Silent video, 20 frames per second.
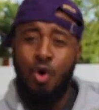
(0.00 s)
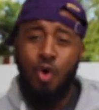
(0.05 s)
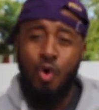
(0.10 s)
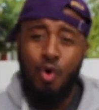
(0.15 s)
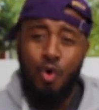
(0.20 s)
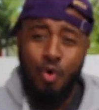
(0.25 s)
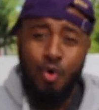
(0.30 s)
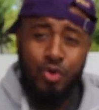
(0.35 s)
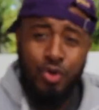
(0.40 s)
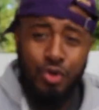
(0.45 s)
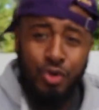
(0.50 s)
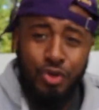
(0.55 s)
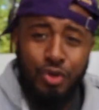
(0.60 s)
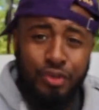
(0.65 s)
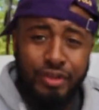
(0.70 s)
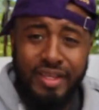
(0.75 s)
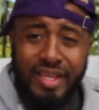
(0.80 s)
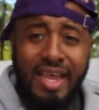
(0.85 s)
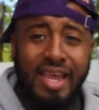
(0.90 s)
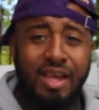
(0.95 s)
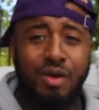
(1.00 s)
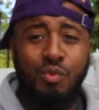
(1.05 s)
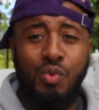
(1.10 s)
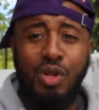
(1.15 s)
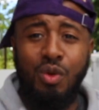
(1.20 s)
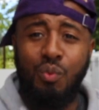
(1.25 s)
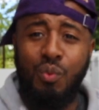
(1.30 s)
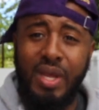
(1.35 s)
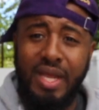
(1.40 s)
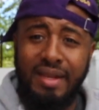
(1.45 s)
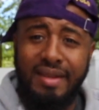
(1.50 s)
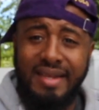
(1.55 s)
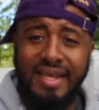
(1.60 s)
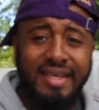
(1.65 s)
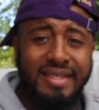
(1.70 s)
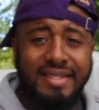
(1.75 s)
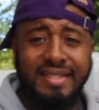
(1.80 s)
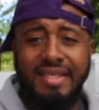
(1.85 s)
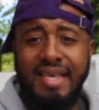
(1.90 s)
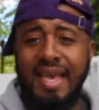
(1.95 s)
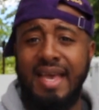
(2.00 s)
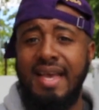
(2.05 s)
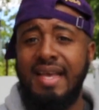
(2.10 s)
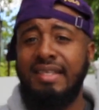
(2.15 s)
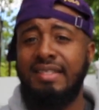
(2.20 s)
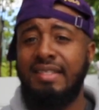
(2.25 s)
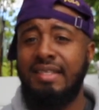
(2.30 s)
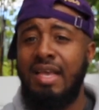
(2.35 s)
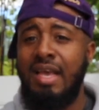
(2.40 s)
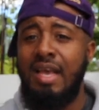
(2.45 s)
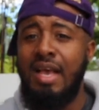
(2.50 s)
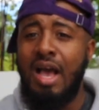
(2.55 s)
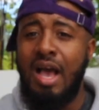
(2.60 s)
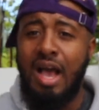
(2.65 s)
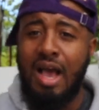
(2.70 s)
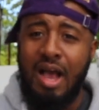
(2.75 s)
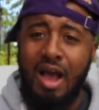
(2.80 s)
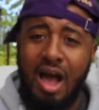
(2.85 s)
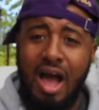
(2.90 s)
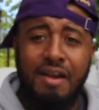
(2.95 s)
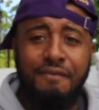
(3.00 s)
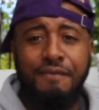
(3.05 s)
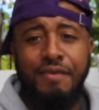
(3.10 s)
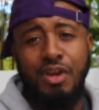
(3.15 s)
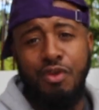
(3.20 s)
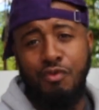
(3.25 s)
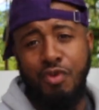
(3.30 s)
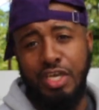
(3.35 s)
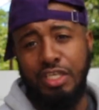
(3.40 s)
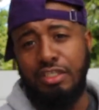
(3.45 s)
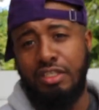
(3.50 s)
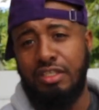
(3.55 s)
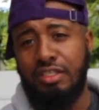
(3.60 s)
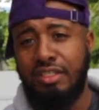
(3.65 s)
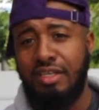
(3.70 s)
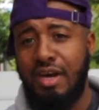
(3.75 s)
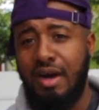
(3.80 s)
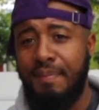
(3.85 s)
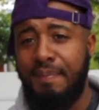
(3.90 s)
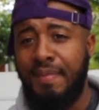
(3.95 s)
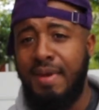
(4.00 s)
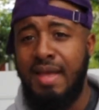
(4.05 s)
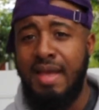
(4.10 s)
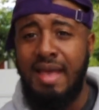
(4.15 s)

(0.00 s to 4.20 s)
Who do you think will win this year's Confederations Cup?